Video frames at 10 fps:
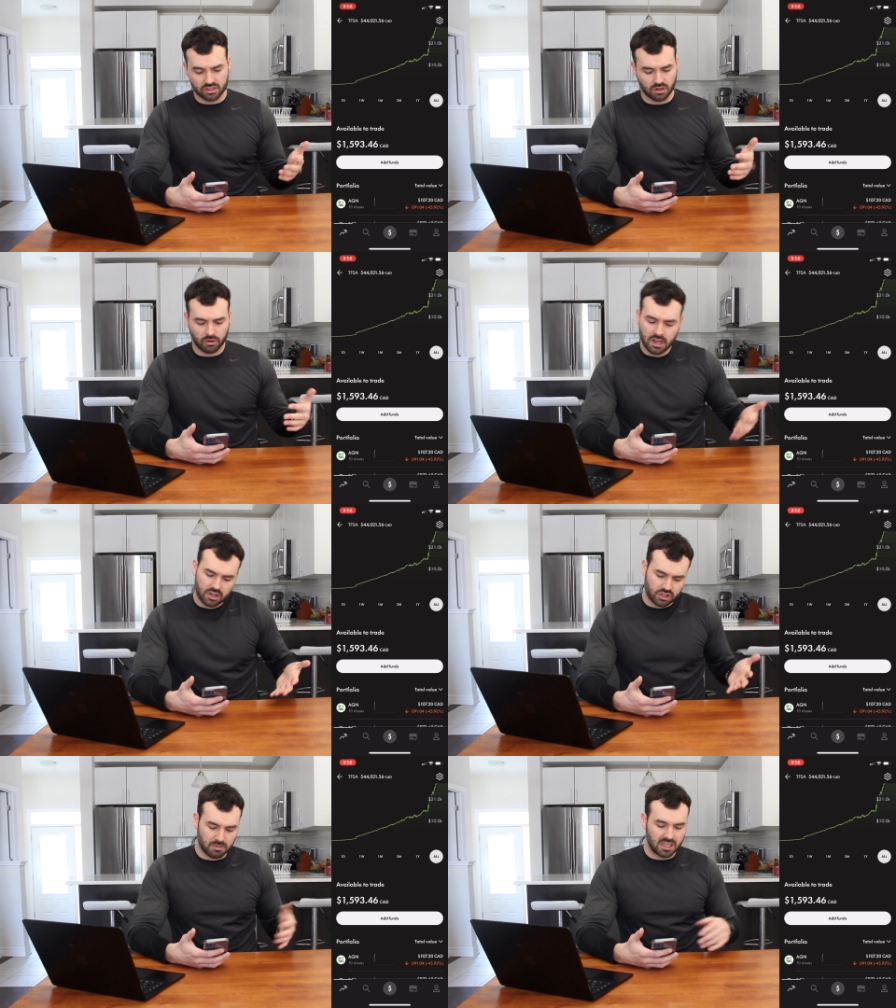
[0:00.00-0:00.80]
So
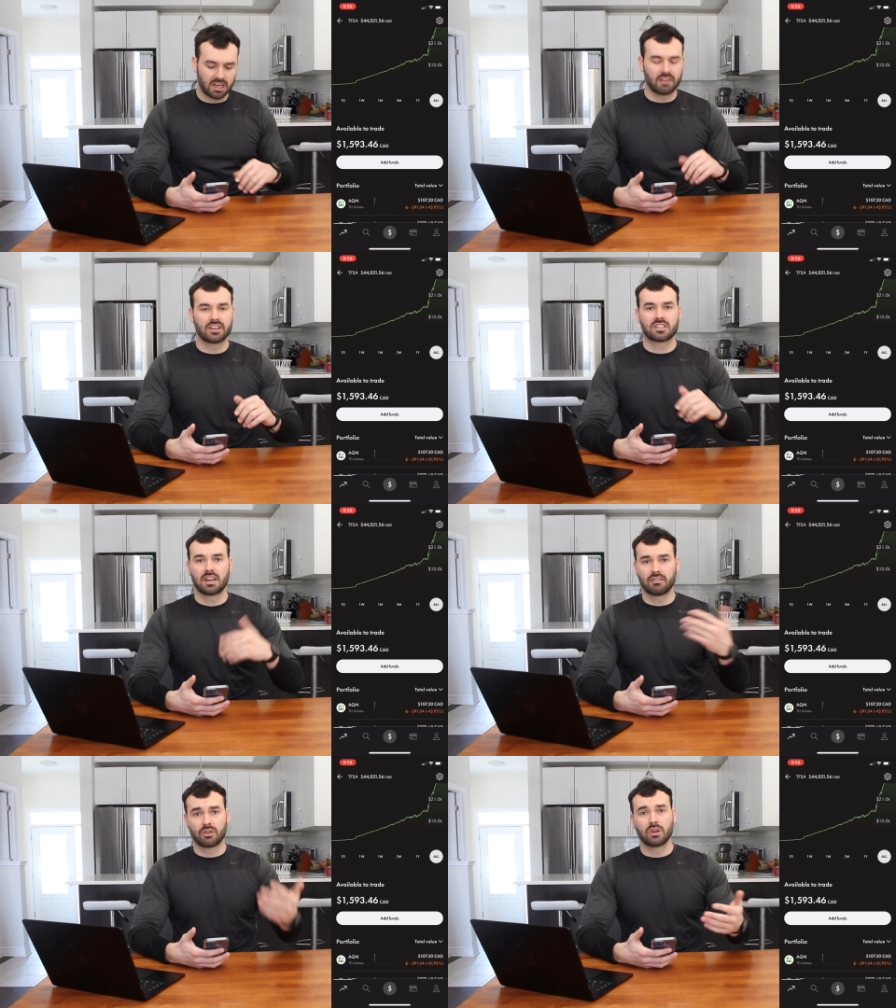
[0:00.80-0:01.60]
it should be kind of
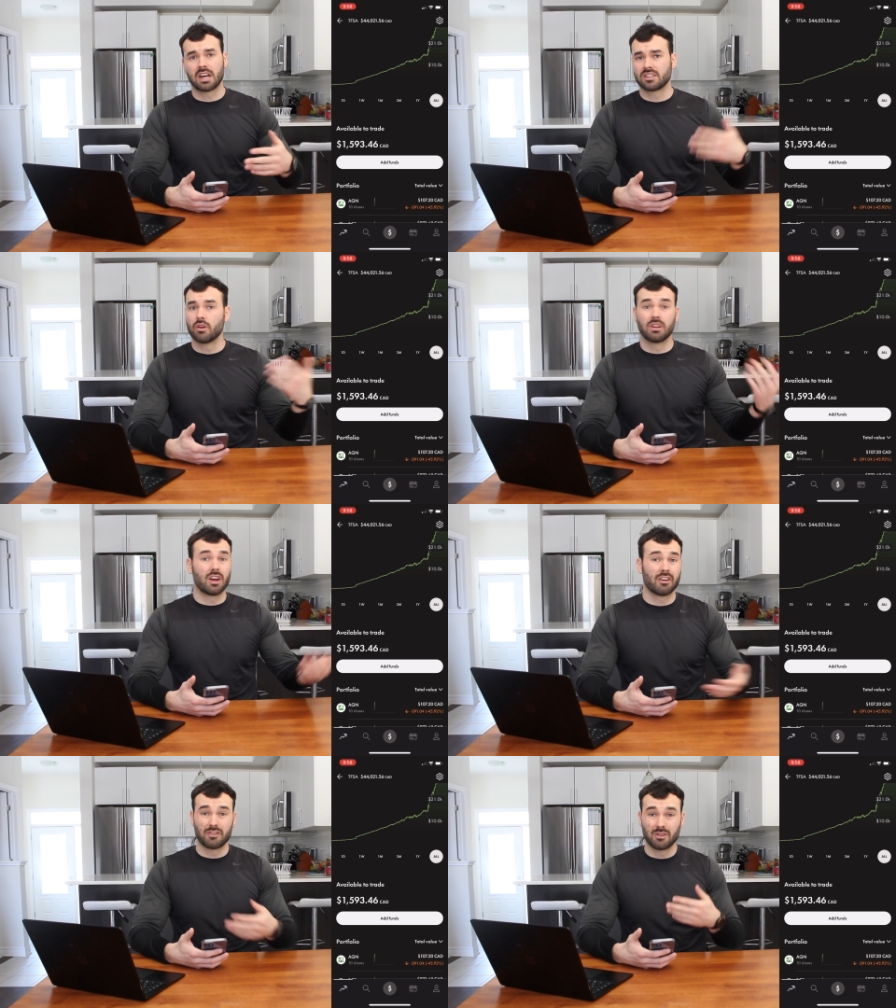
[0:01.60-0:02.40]
exciting for you guys. I know a
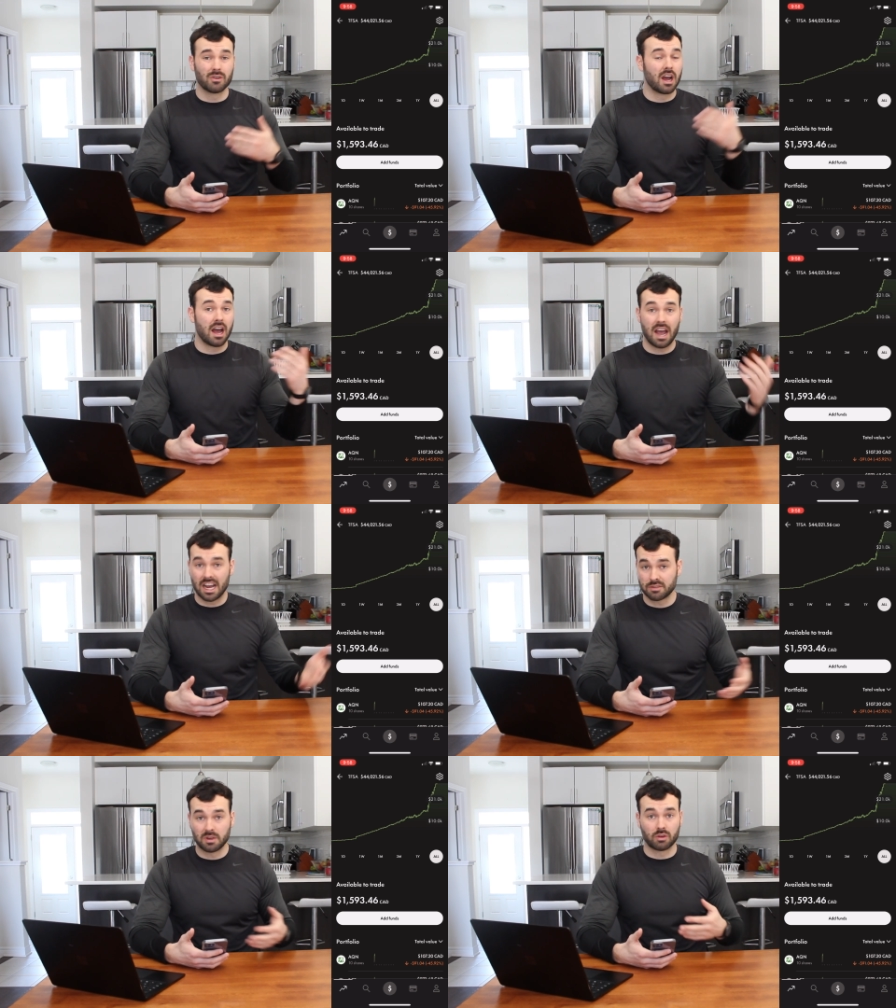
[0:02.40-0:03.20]
lot of you
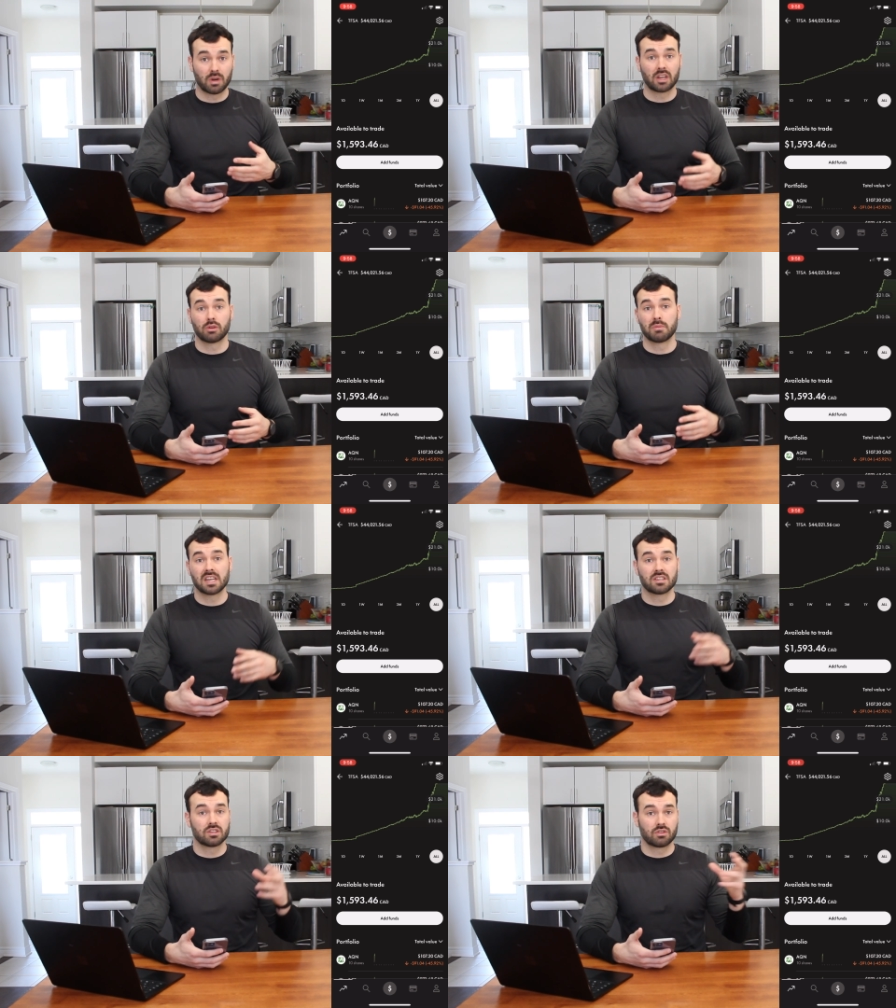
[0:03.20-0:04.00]
ask me on a regular
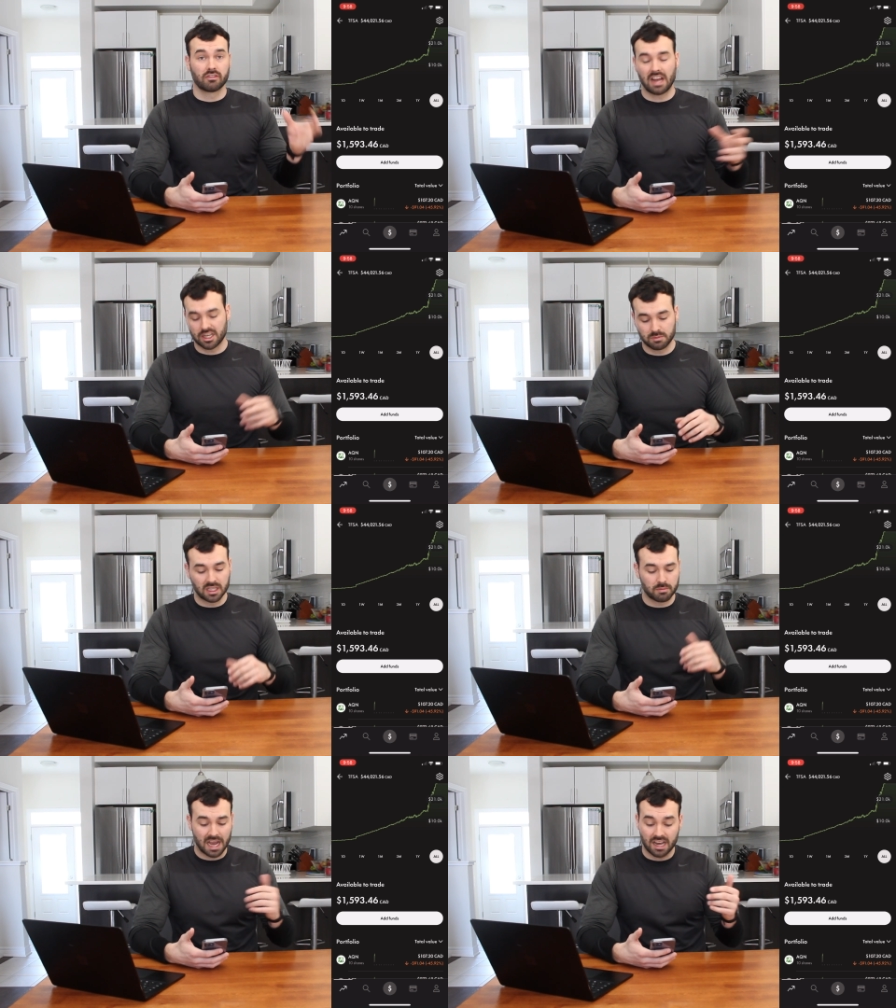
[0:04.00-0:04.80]
basis or have asked me in
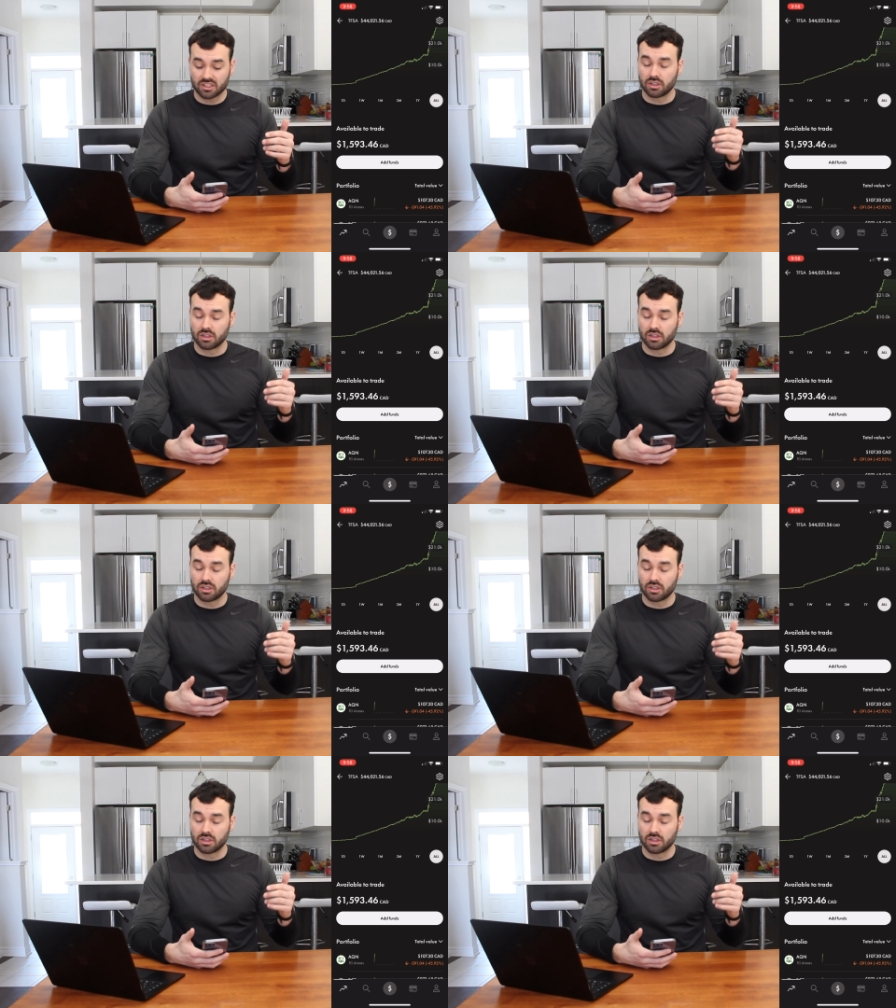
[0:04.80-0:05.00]
the past.